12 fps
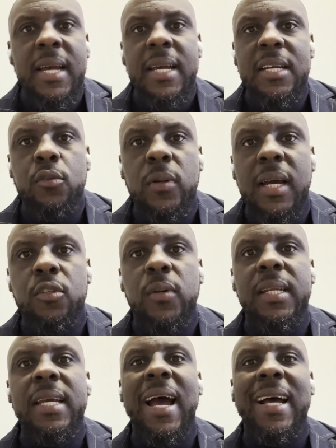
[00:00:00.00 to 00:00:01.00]
it would
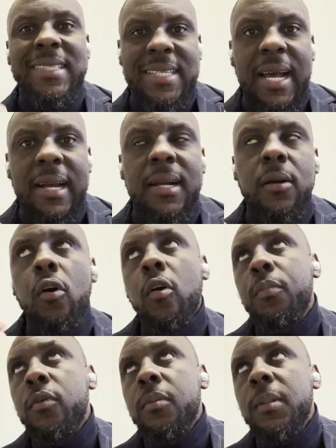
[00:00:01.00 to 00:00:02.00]
actually attack or
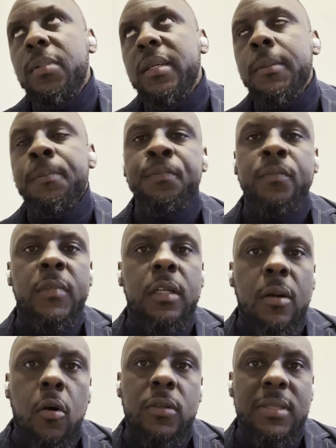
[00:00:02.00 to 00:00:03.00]
probably
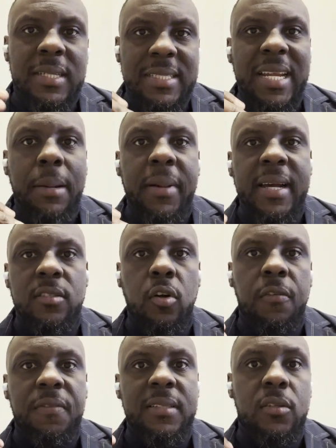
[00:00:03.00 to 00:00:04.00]
cause a demise
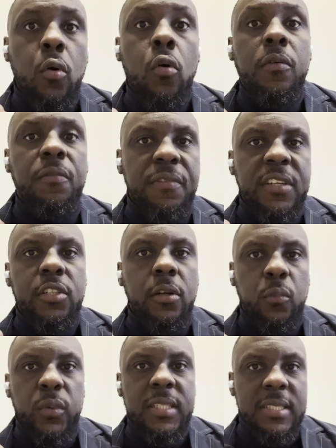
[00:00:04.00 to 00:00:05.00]
of its own
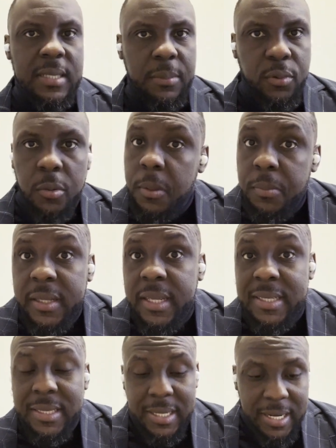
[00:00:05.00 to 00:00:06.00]
vision, which is probably a
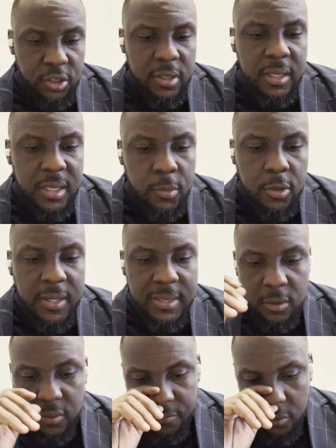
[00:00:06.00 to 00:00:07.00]
national
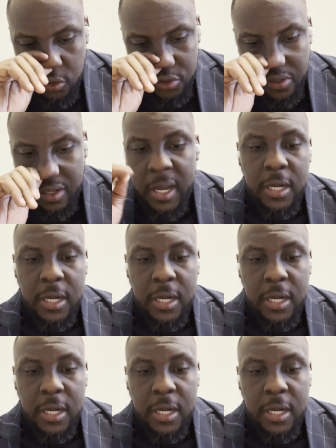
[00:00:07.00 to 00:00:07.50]
democratic revolution.